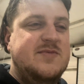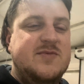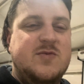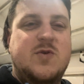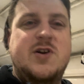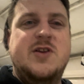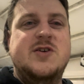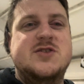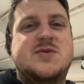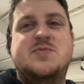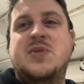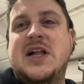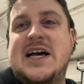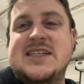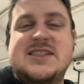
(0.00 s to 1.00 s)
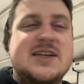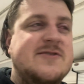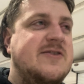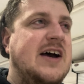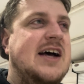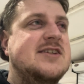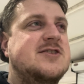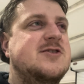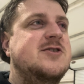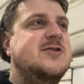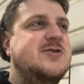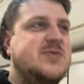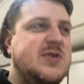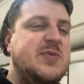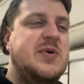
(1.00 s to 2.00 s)
one of those plastic
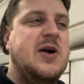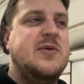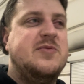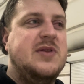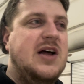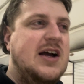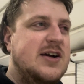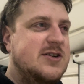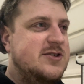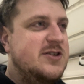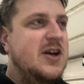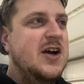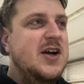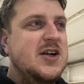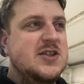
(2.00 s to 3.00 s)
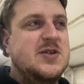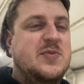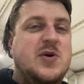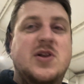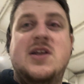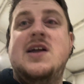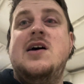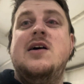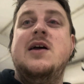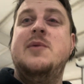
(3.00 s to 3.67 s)
fasteners with a pair of pliers to pull it out.